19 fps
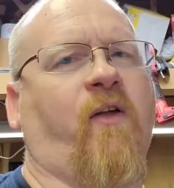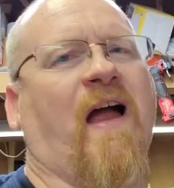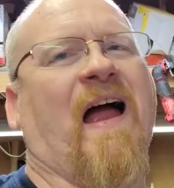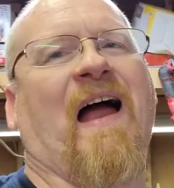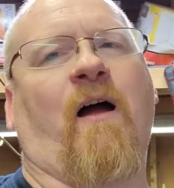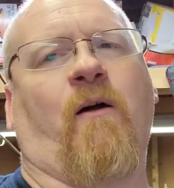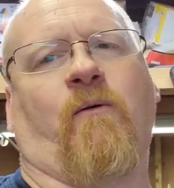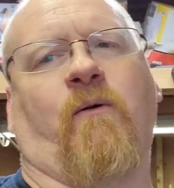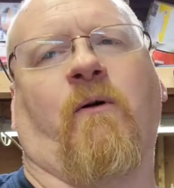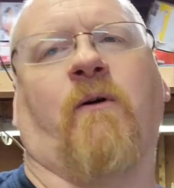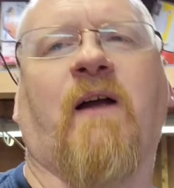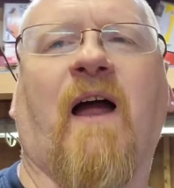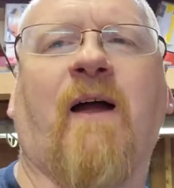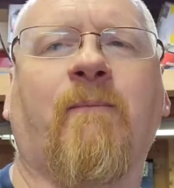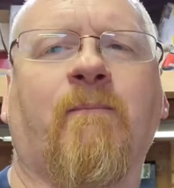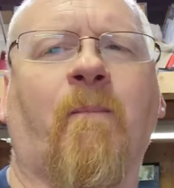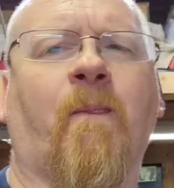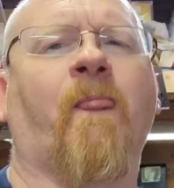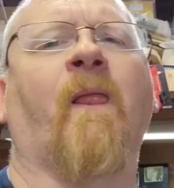out,
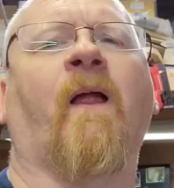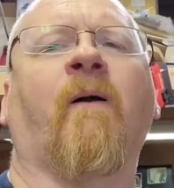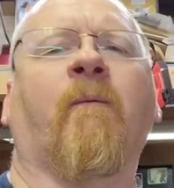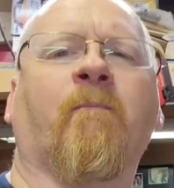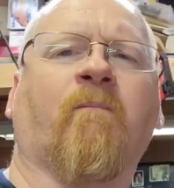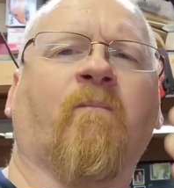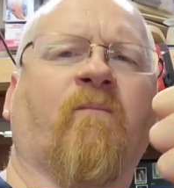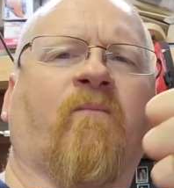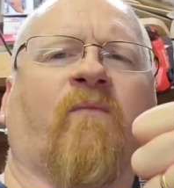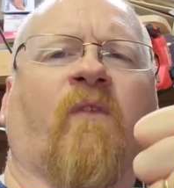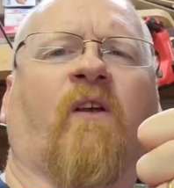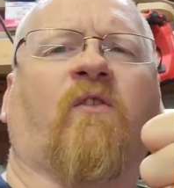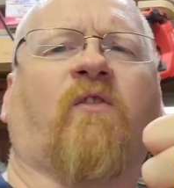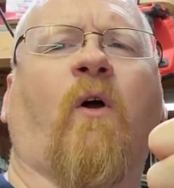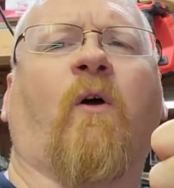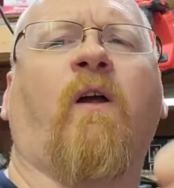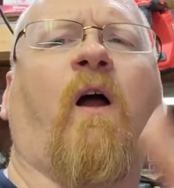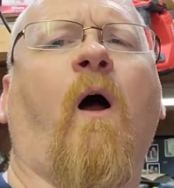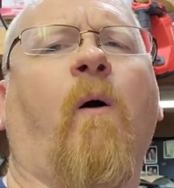okay?
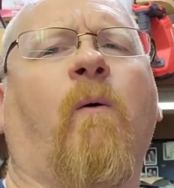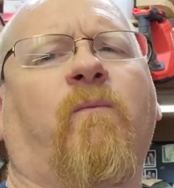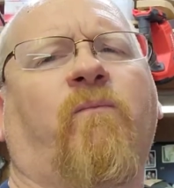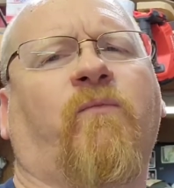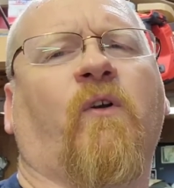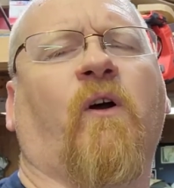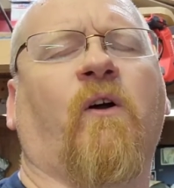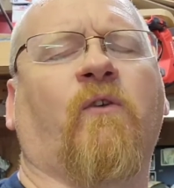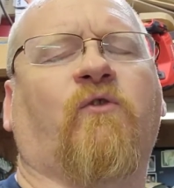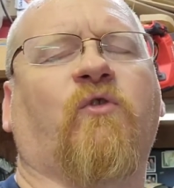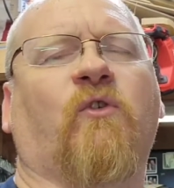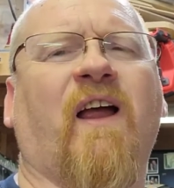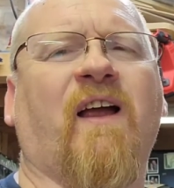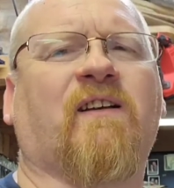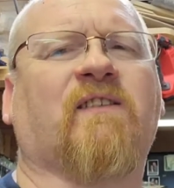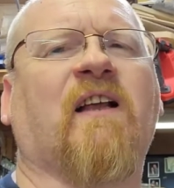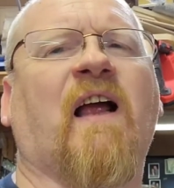So y'all, until next